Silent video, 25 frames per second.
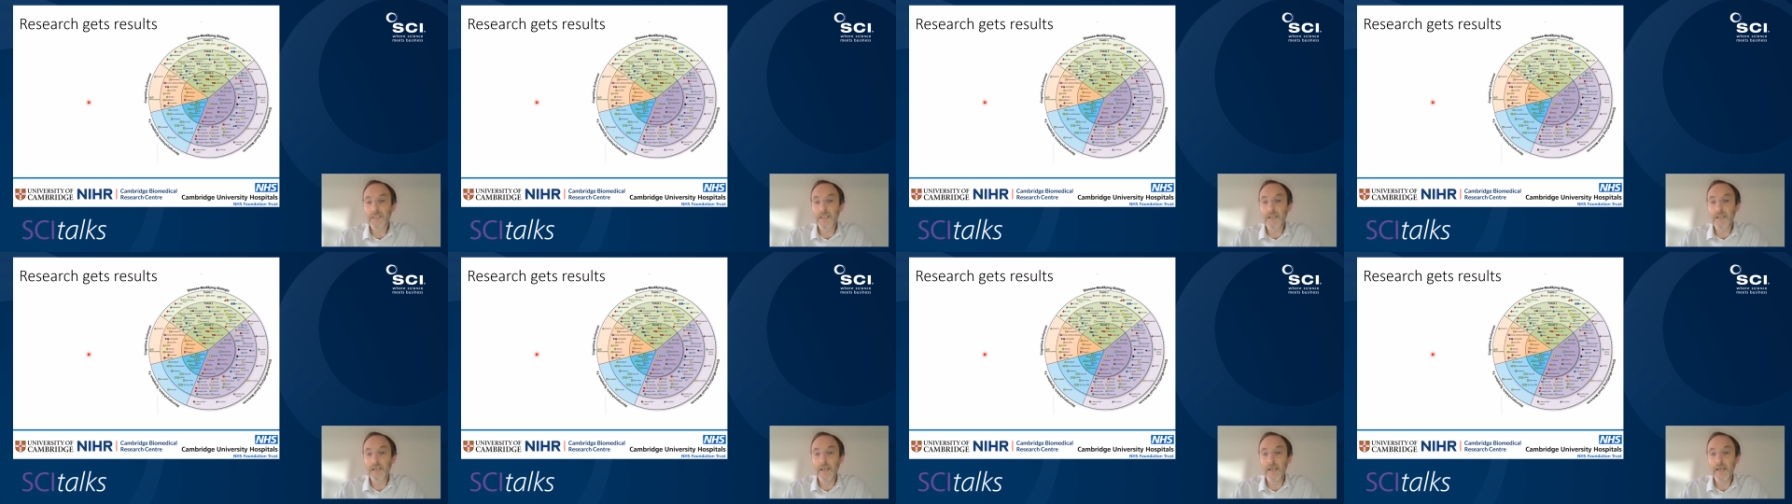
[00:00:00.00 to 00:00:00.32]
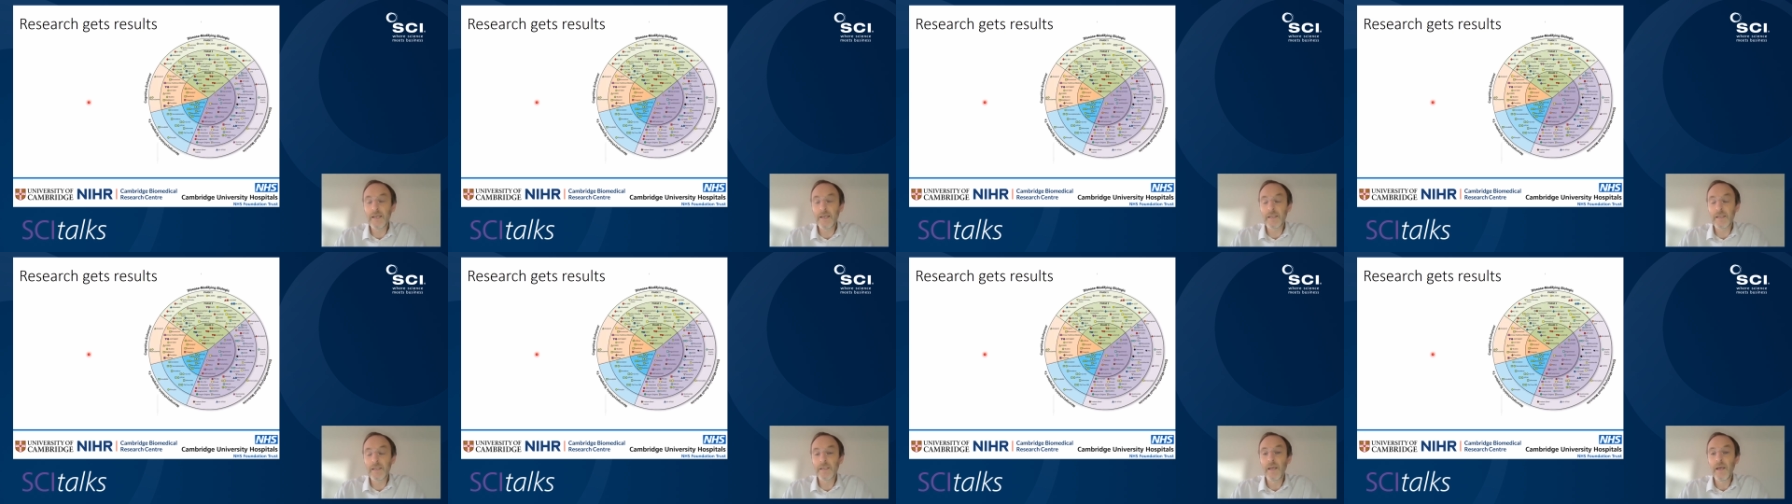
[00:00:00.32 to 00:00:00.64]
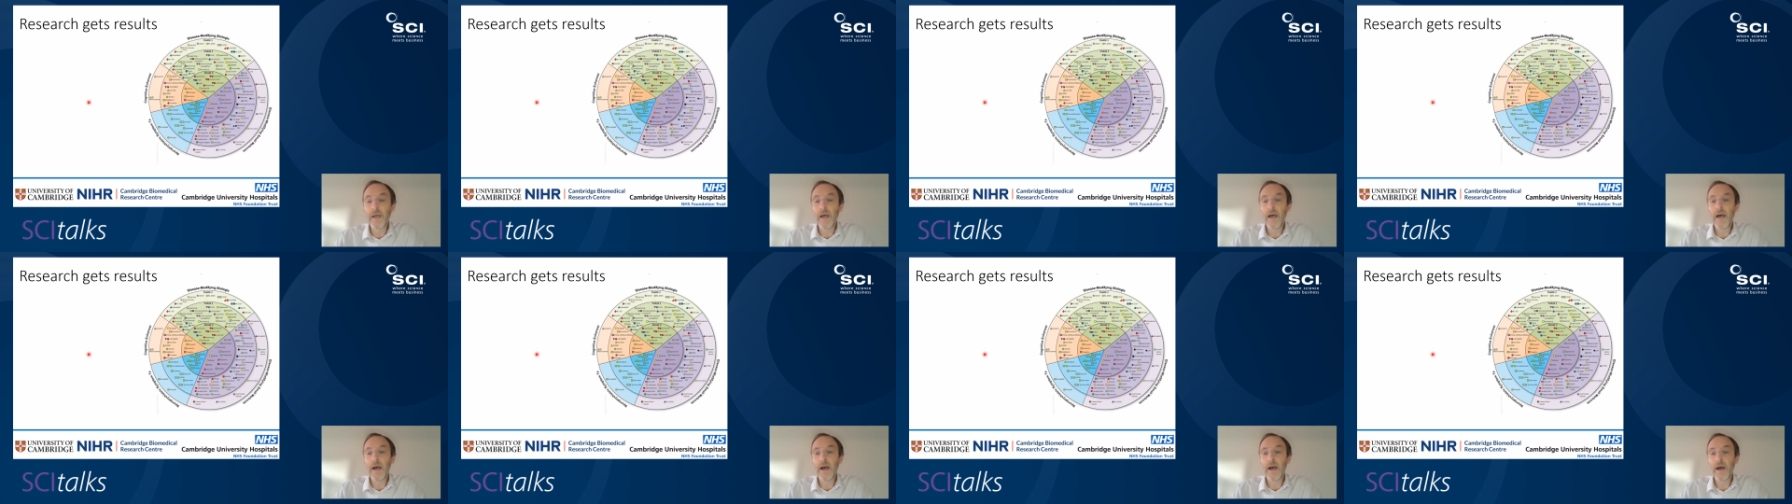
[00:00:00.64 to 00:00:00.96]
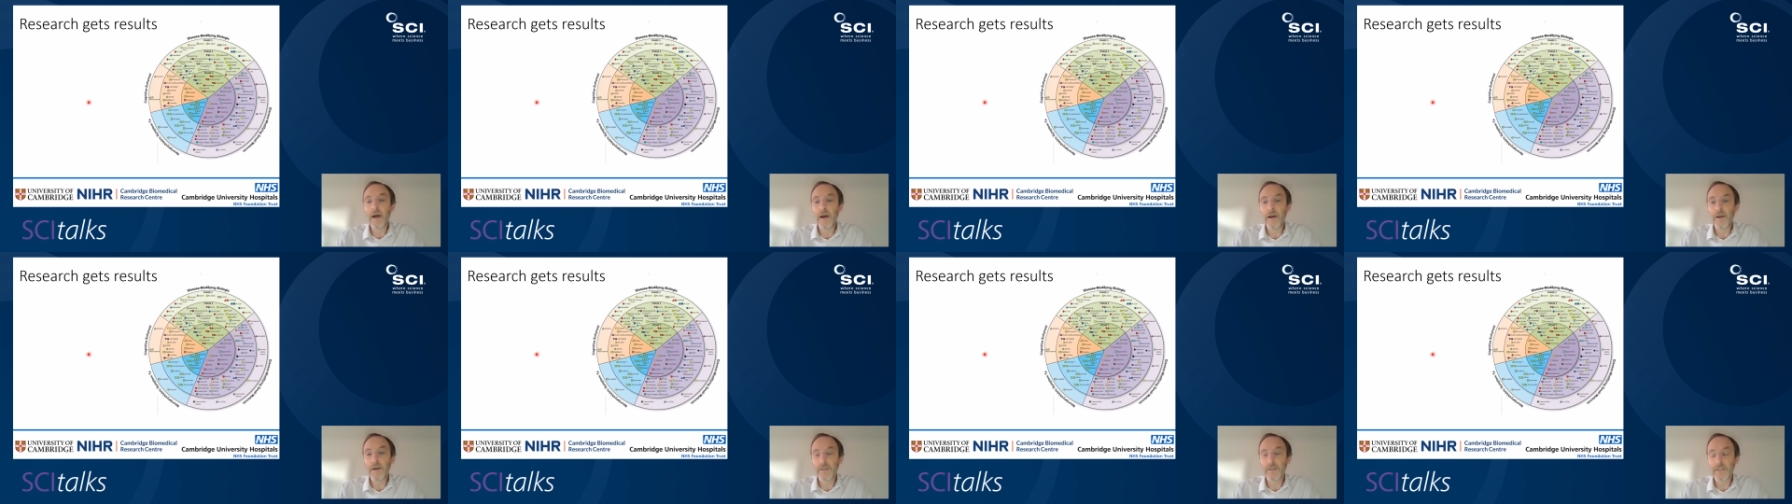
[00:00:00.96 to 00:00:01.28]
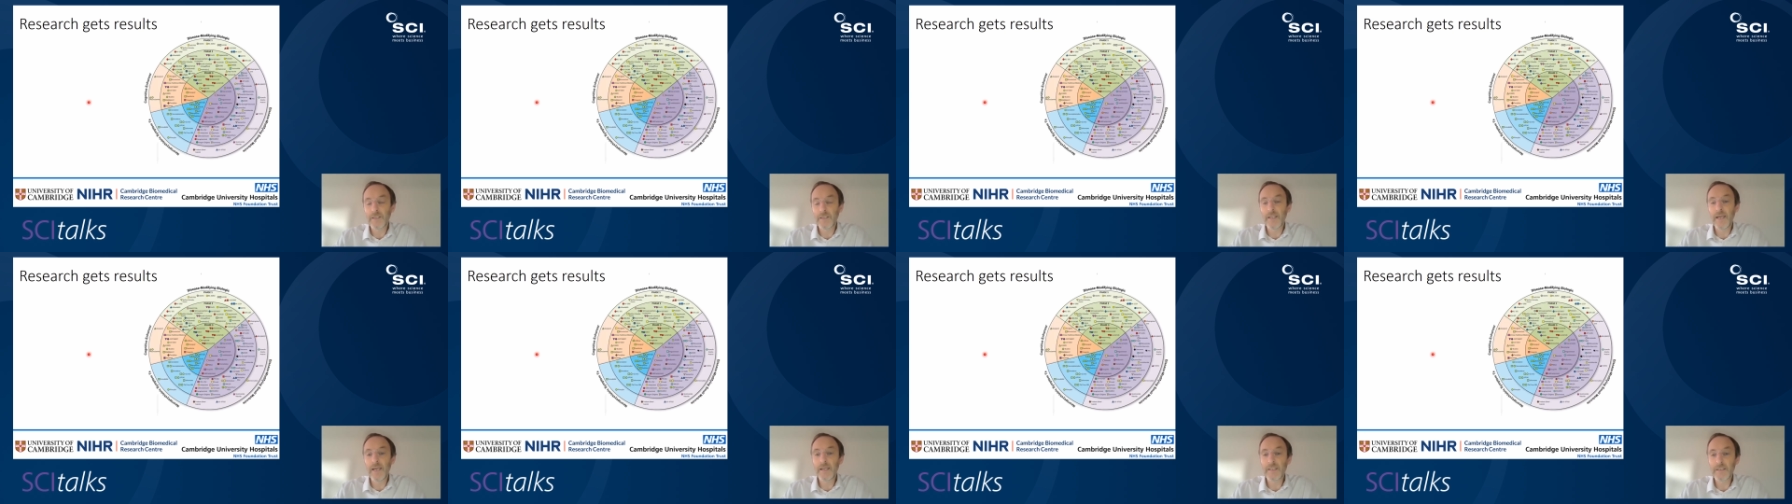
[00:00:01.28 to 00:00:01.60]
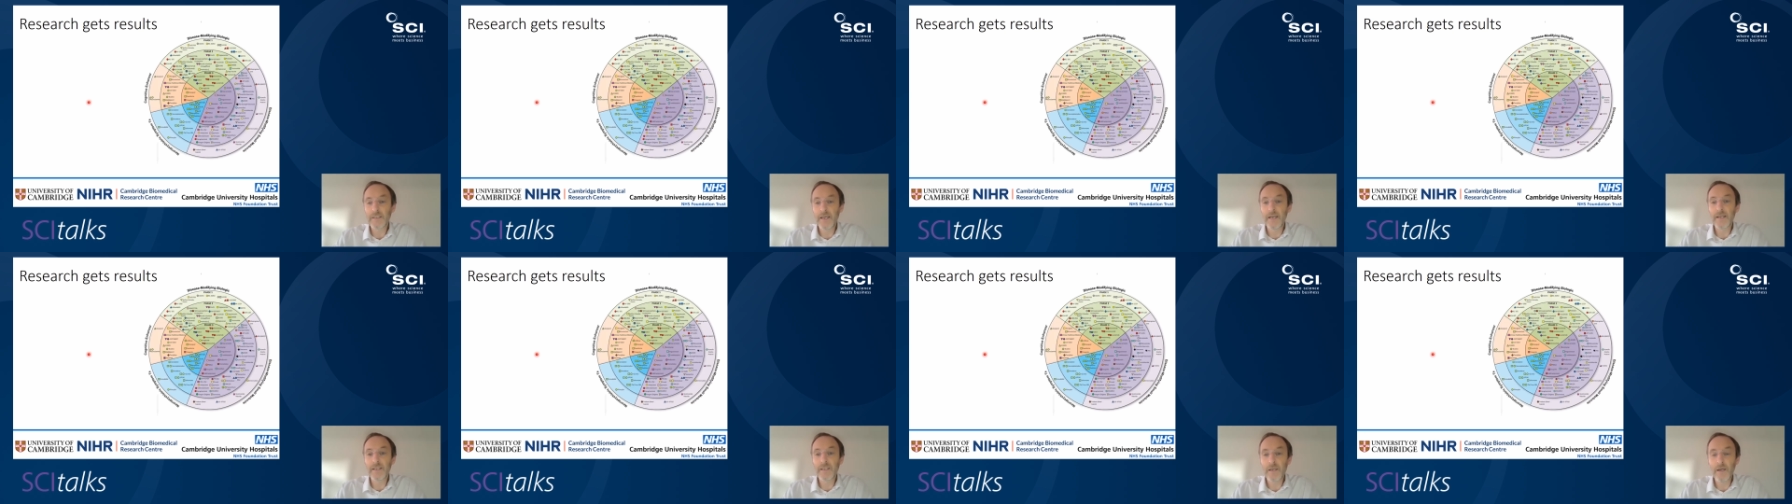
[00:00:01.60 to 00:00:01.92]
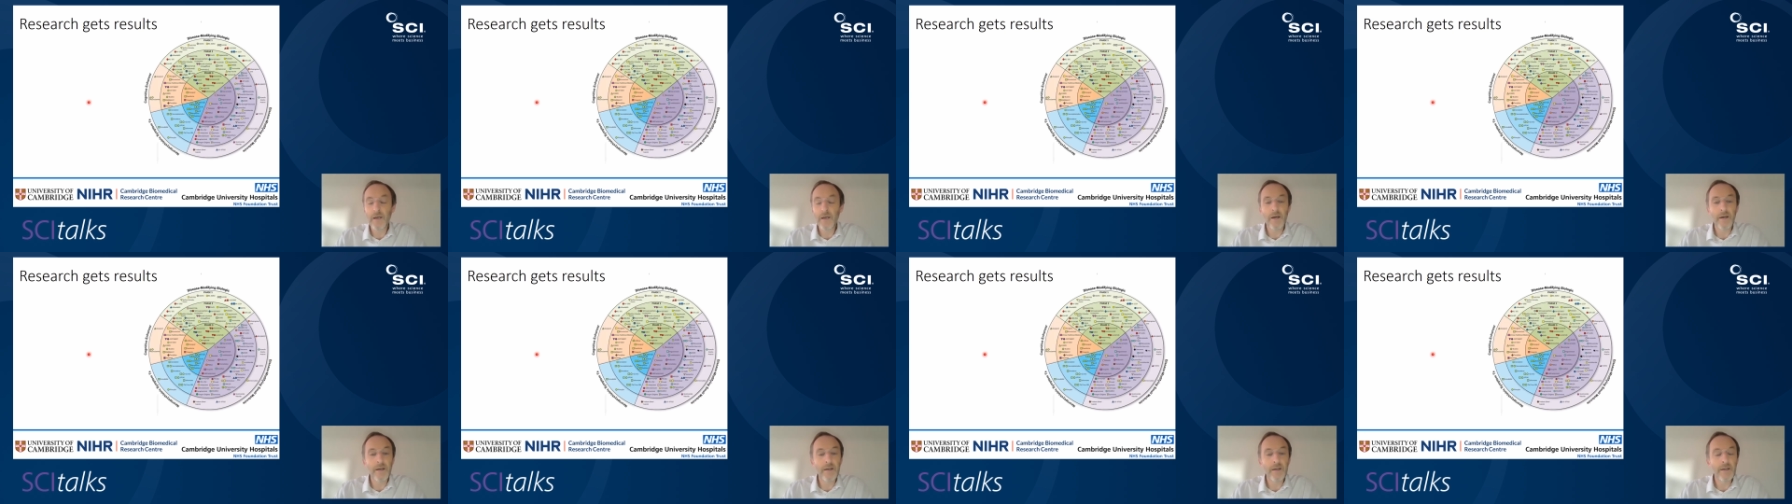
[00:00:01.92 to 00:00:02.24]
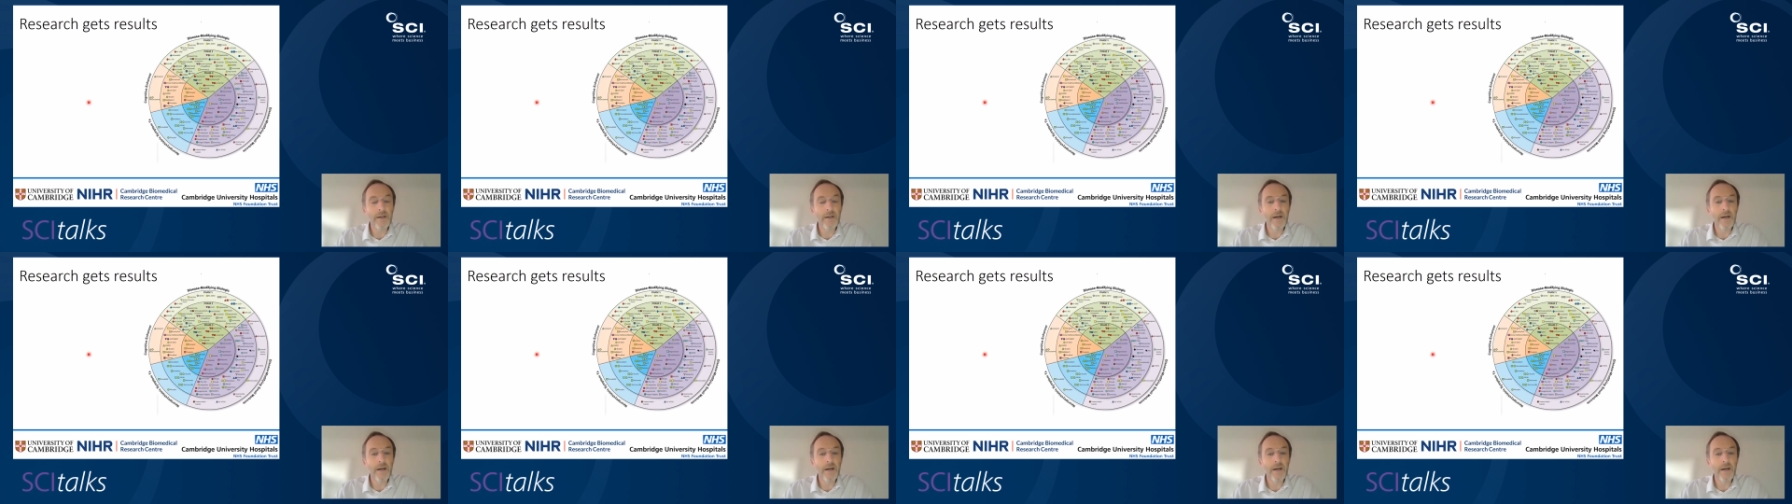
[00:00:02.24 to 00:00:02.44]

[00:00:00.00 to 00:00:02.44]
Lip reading: escalate and the stakes get higher,